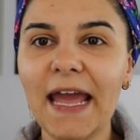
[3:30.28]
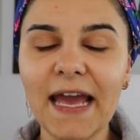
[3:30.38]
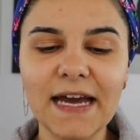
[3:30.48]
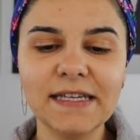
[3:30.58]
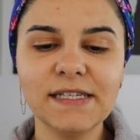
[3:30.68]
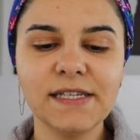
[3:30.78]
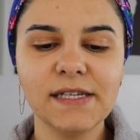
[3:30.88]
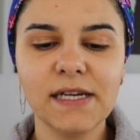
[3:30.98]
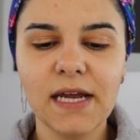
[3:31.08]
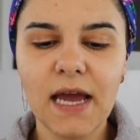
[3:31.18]
and
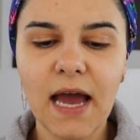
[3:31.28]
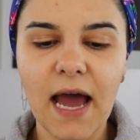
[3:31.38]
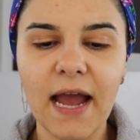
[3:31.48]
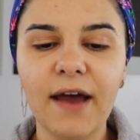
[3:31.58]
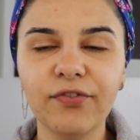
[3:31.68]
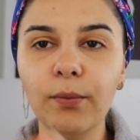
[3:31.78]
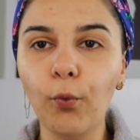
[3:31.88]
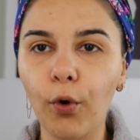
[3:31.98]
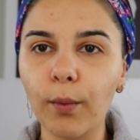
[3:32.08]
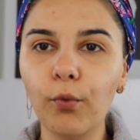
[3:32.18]
I have
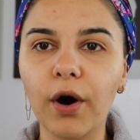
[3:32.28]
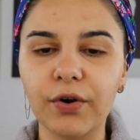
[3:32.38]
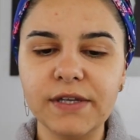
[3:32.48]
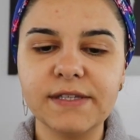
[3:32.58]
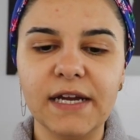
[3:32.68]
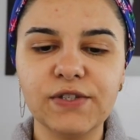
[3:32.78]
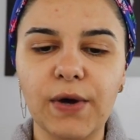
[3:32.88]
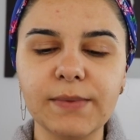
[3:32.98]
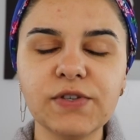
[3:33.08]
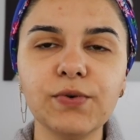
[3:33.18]
some warm water inside. So
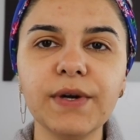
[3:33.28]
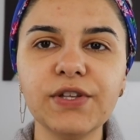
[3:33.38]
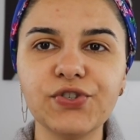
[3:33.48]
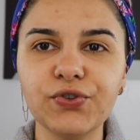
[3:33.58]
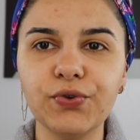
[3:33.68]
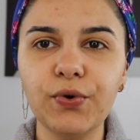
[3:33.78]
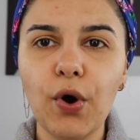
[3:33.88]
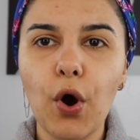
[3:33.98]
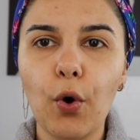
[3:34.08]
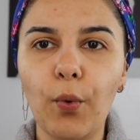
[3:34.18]
I'm just going
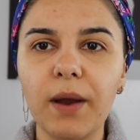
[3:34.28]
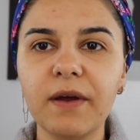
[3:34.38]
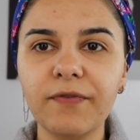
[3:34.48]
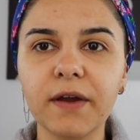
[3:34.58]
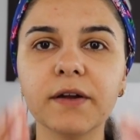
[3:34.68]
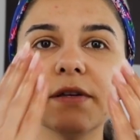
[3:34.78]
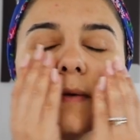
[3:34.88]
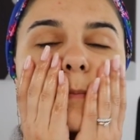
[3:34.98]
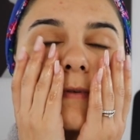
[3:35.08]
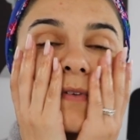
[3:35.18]
to wet my
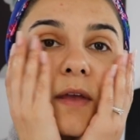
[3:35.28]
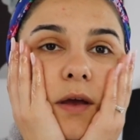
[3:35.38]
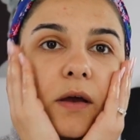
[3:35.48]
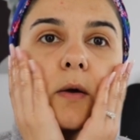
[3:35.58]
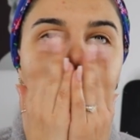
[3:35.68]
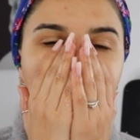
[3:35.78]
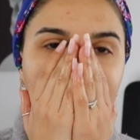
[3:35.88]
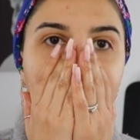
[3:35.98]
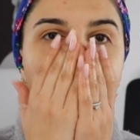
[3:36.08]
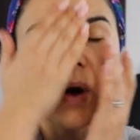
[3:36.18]
fingertips,
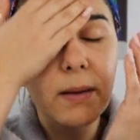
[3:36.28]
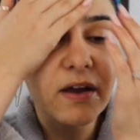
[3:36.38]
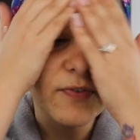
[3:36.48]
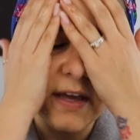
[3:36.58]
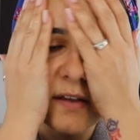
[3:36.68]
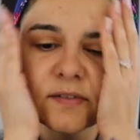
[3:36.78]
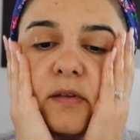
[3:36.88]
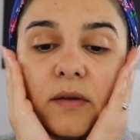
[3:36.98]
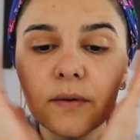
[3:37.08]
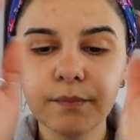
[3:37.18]
wet my
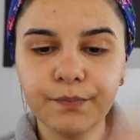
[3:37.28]
face,